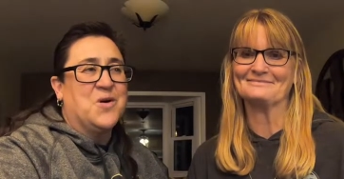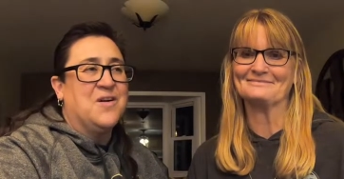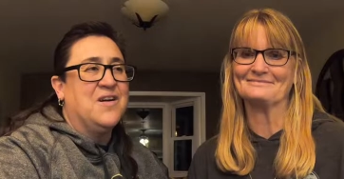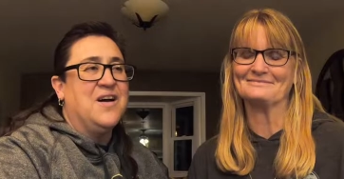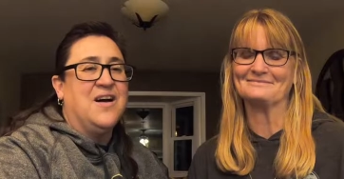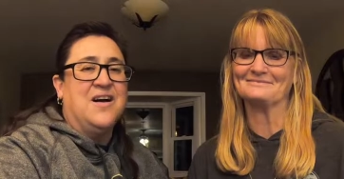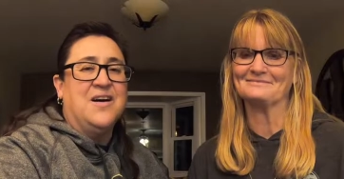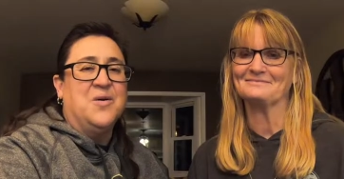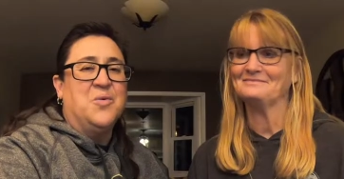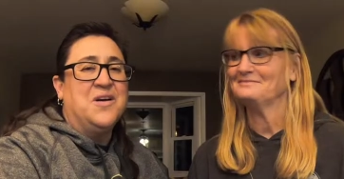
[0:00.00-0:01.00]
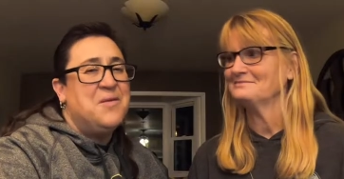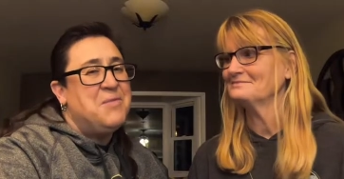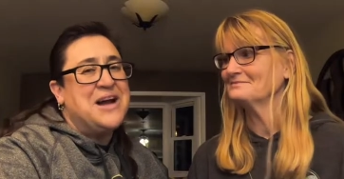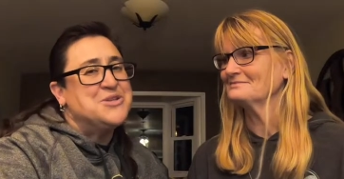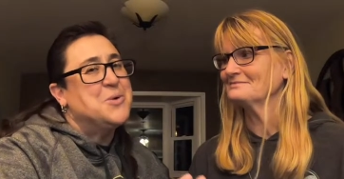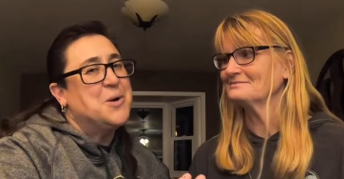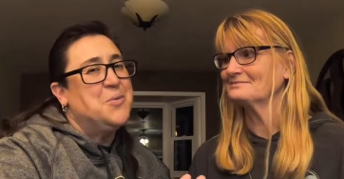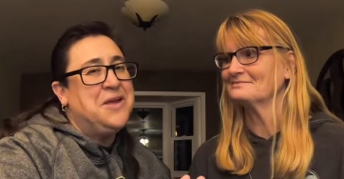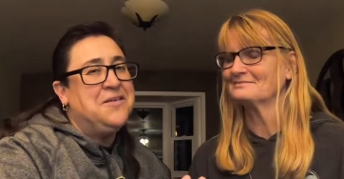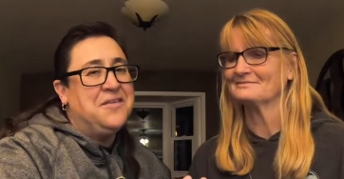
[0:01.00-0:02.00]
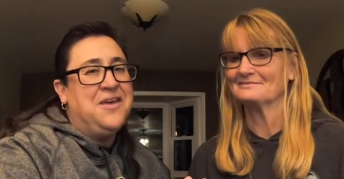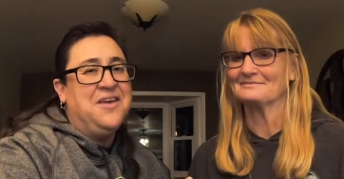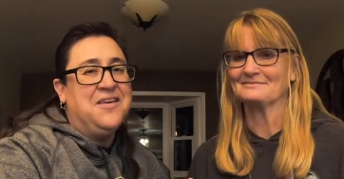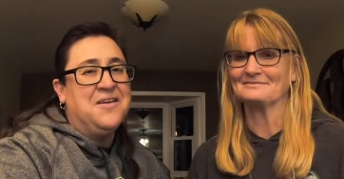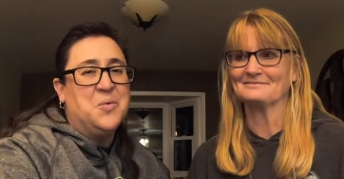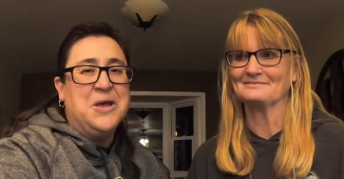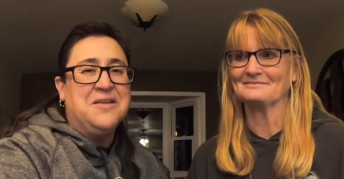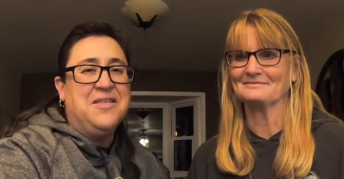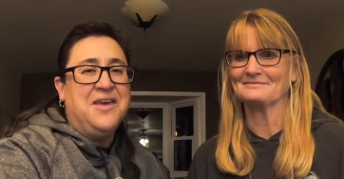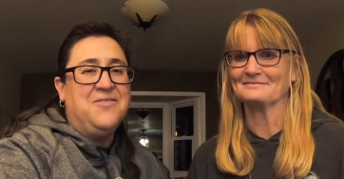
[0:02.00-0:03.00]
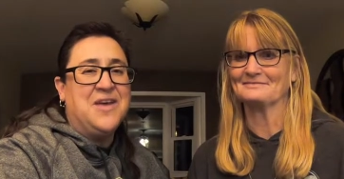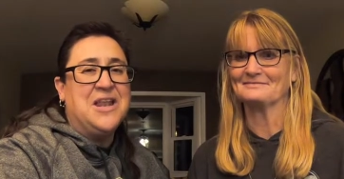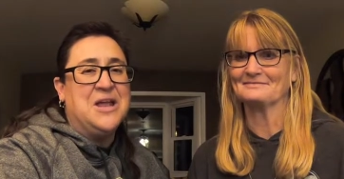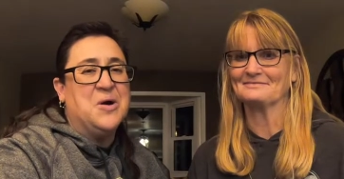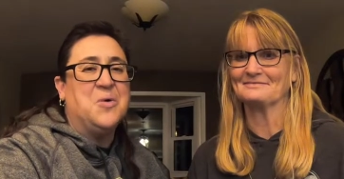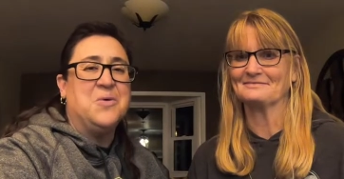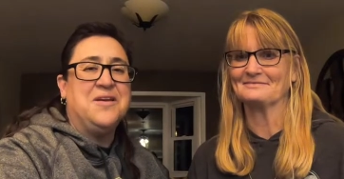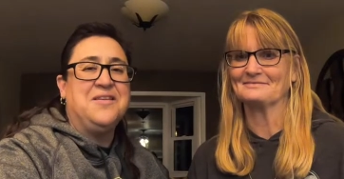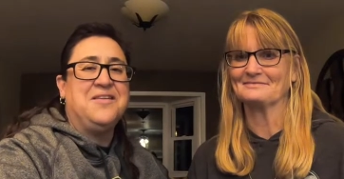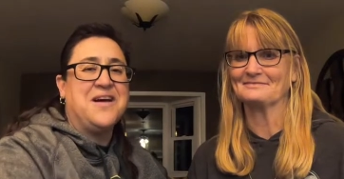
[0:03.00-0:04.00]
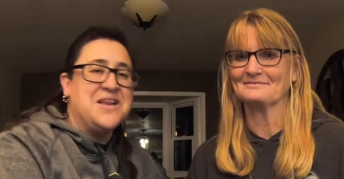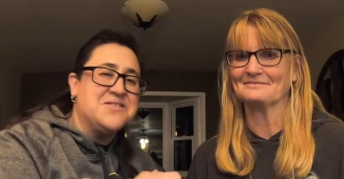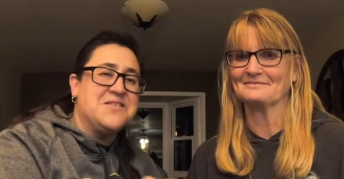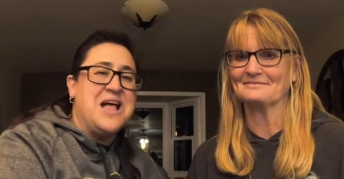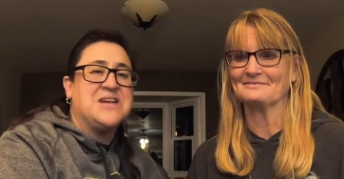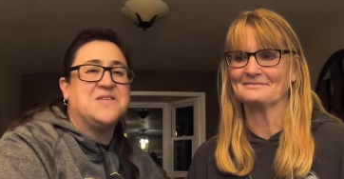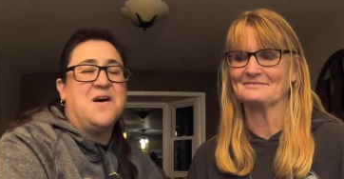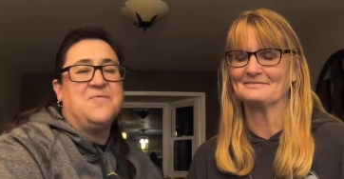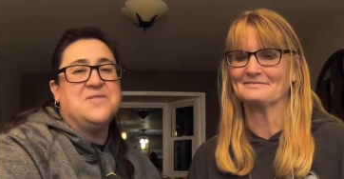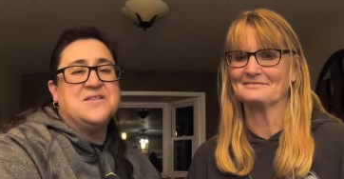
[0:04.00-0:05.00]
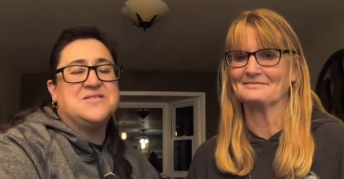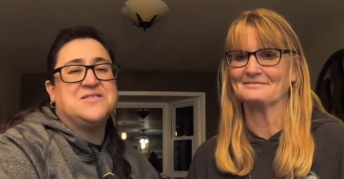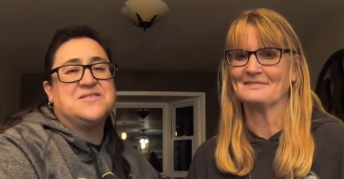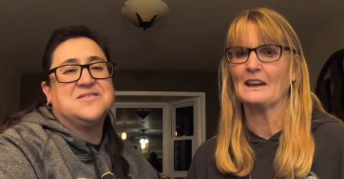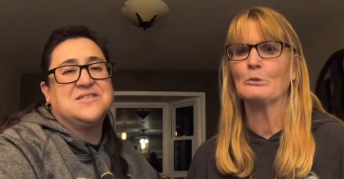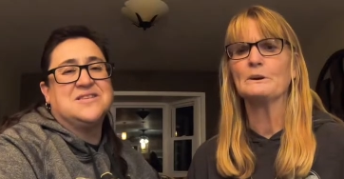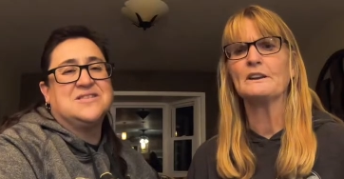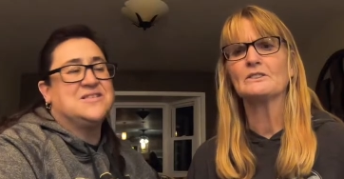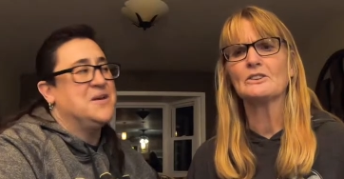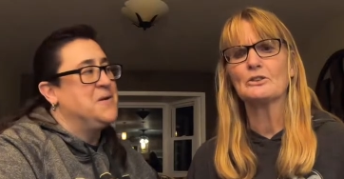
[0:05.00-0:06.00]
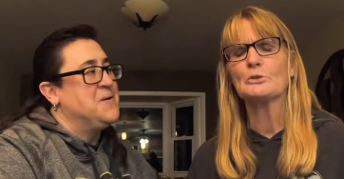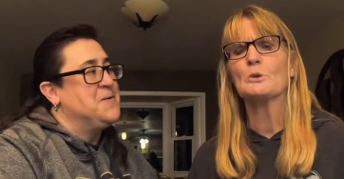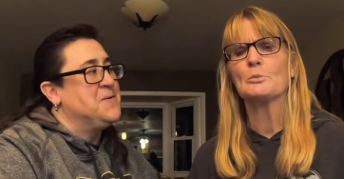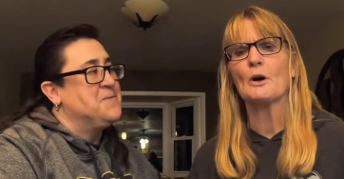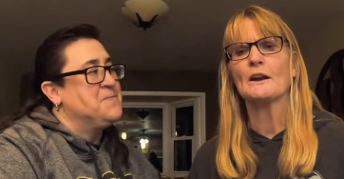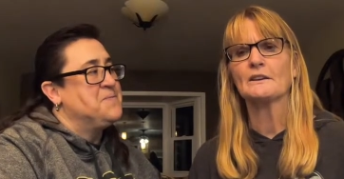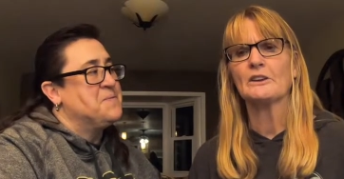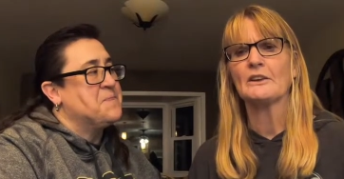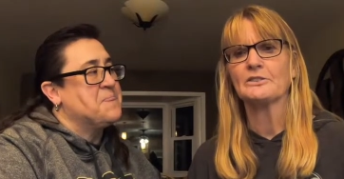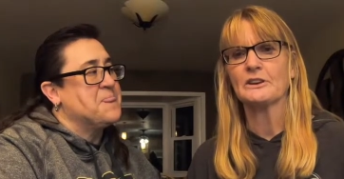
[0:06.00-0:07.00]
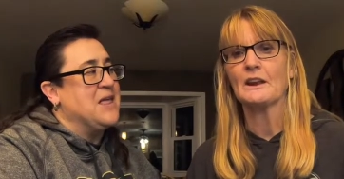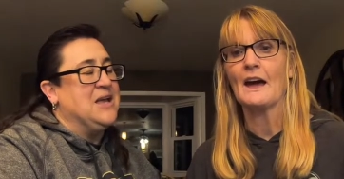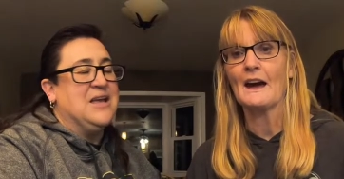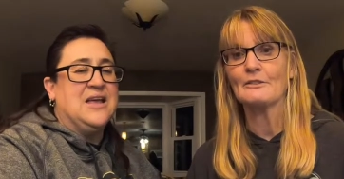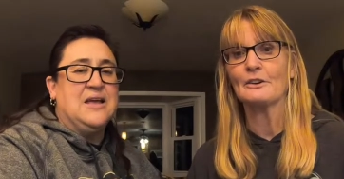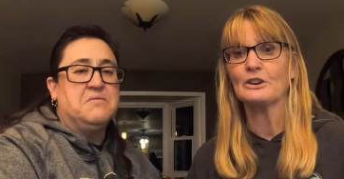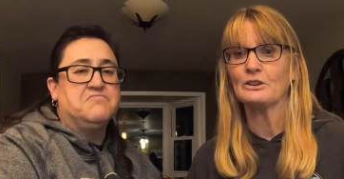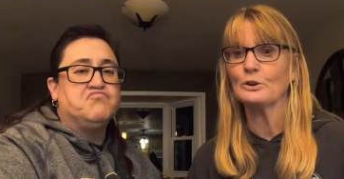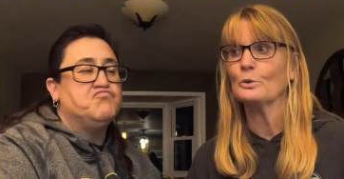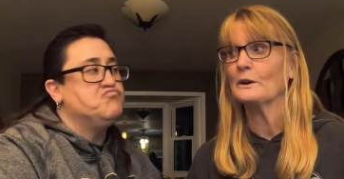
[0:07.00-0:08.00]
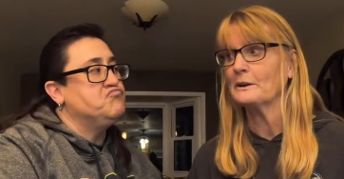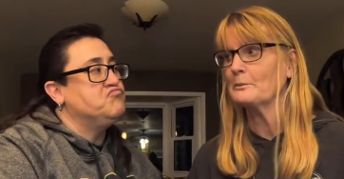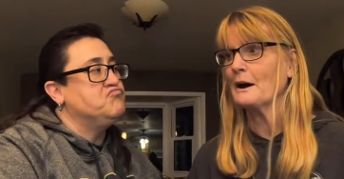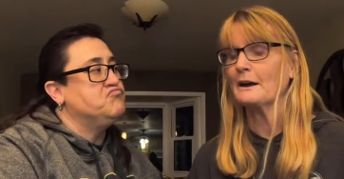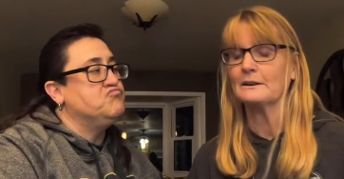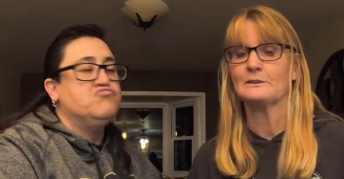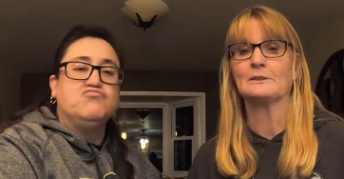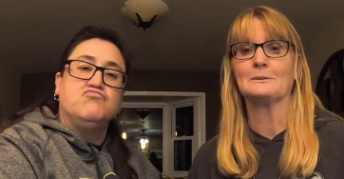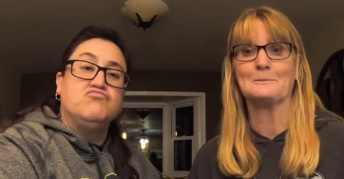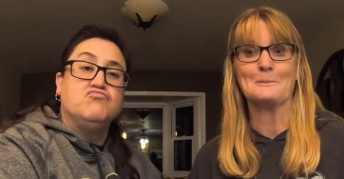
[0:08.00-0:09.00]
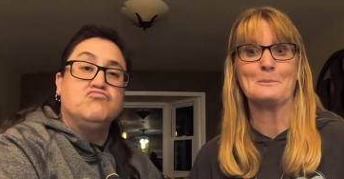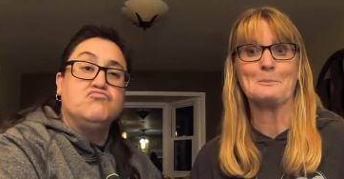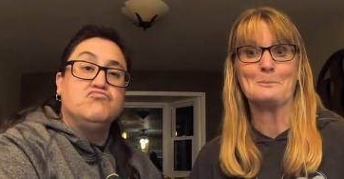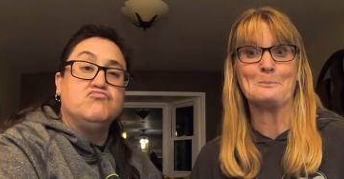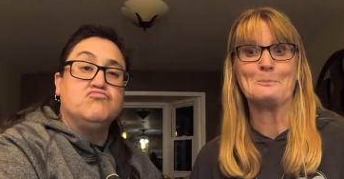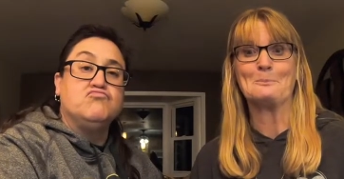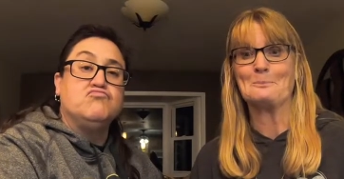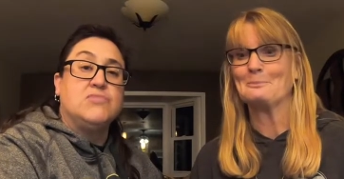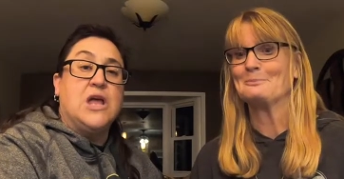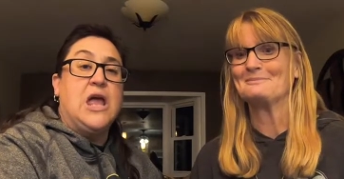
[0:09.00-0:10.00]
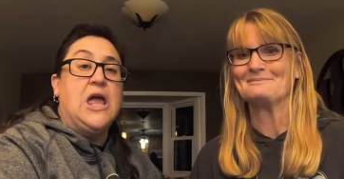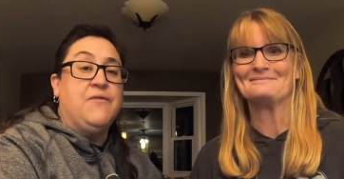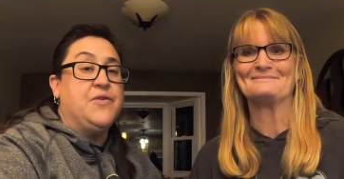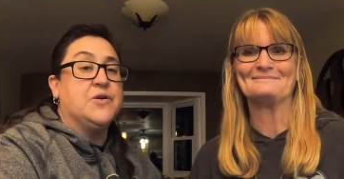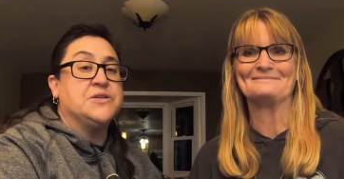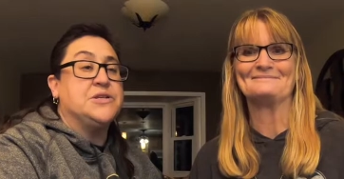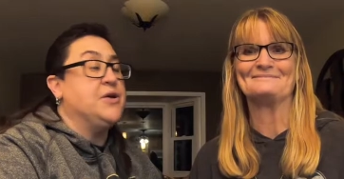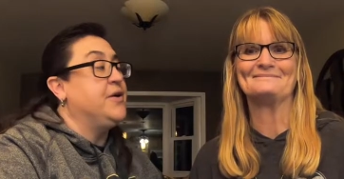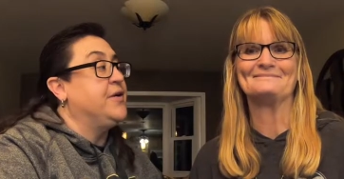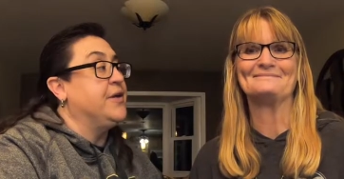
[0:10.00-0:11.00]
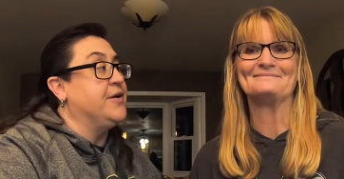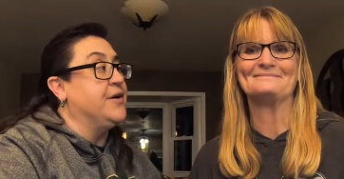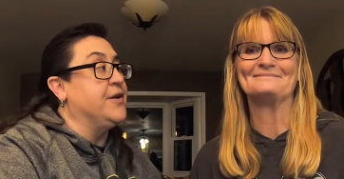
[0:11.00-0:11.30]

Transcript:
Speaker 1: we're uh, we'll get back to our weekly weekly video. We kind of slacked off this.
Speaker 2: We need to do some more product testing. I have a new one in mind
Speaker 1: if you're a serial killer or